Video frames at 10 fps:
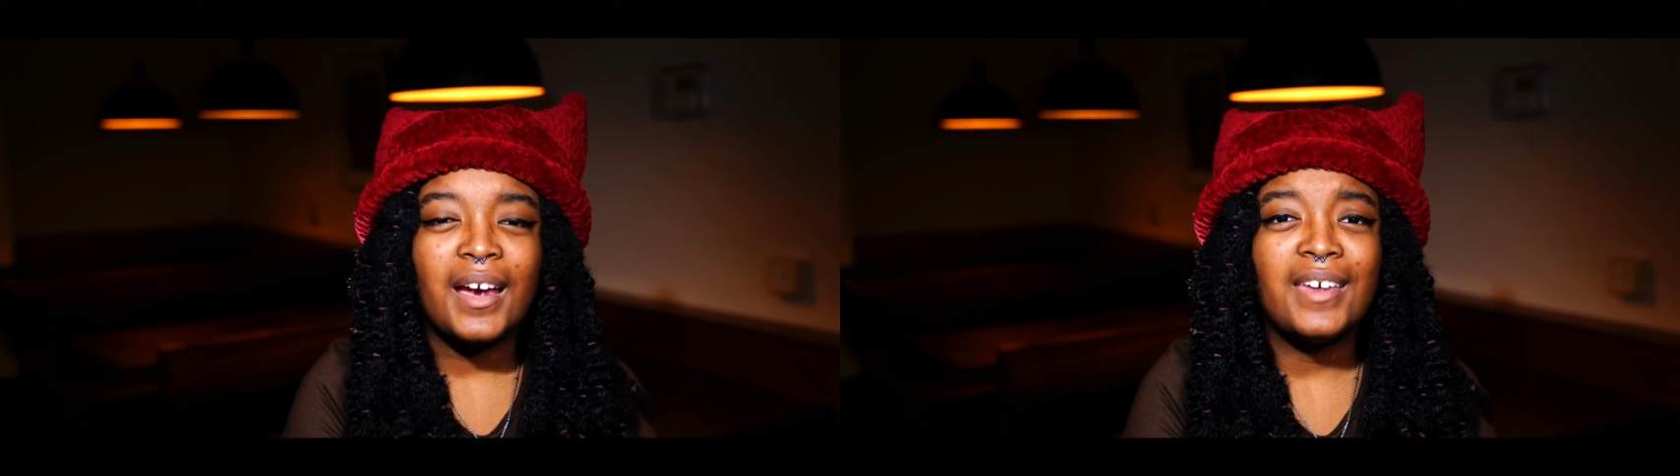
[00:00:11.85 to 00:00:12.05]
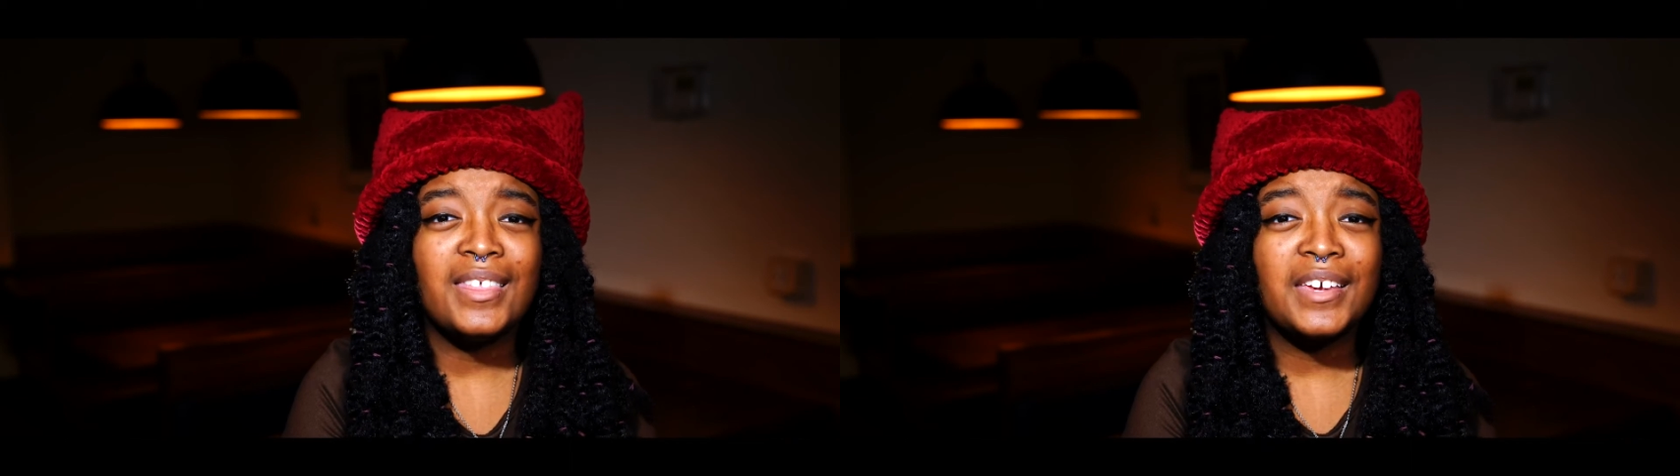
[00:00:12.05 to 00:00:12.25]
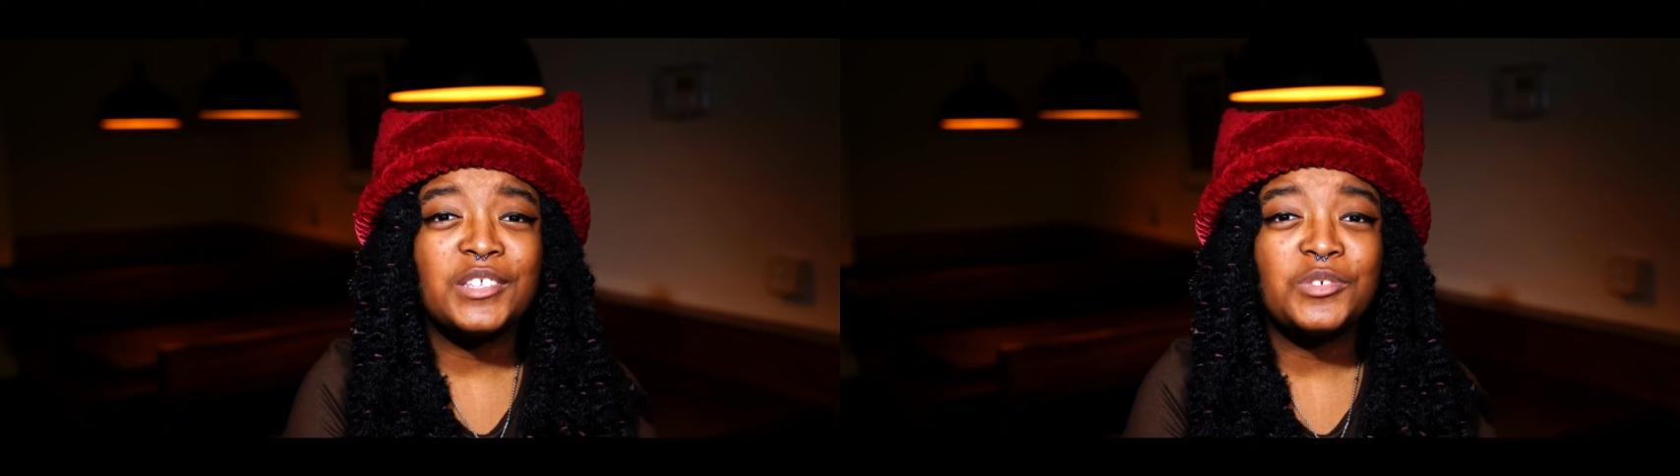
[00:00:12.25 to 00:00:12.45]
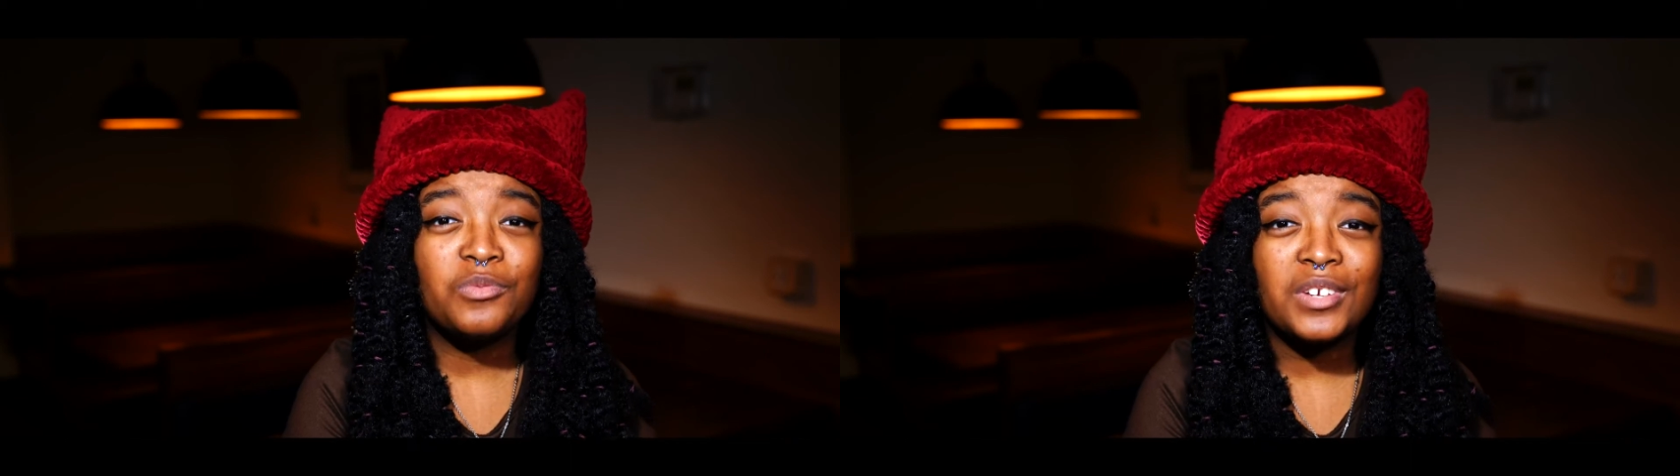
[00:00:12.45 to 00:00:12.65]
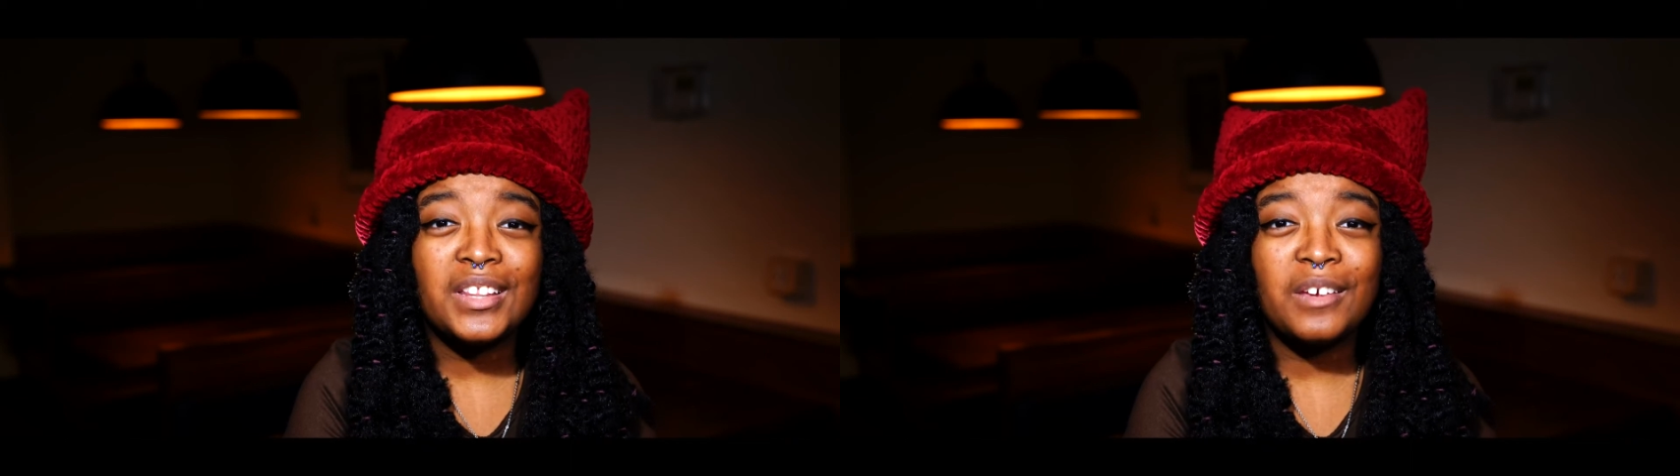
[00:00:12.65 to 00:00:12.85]
I think it's
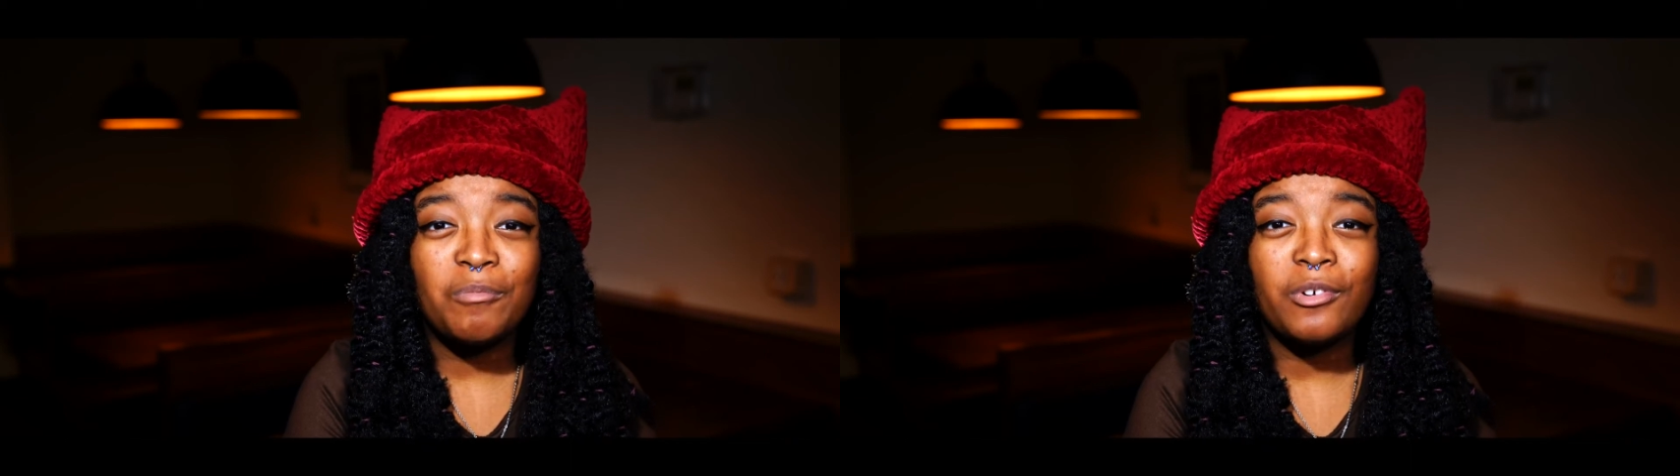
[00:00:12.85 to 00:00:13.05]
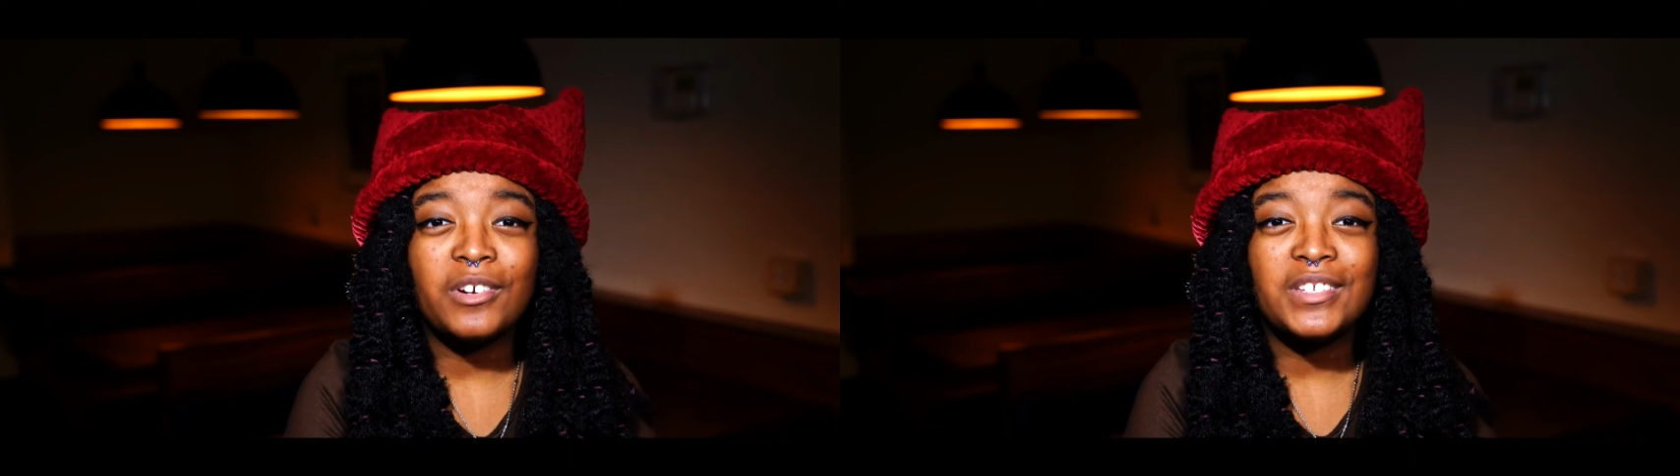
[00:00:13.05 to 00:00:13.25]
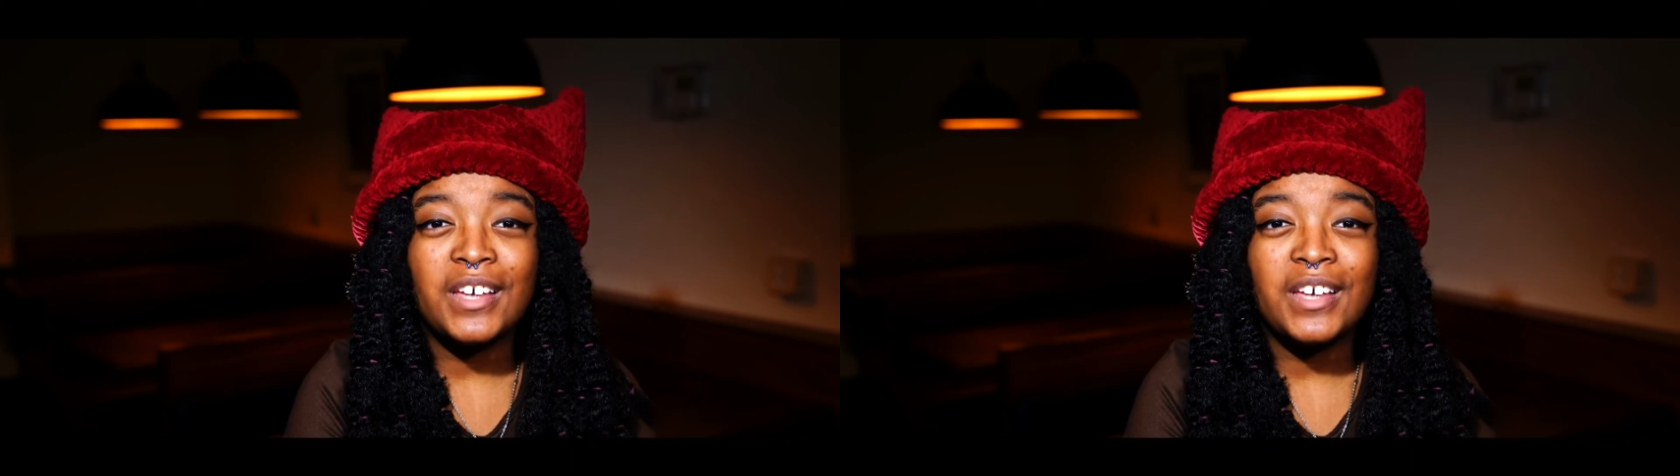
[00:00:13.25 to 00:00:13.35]
really important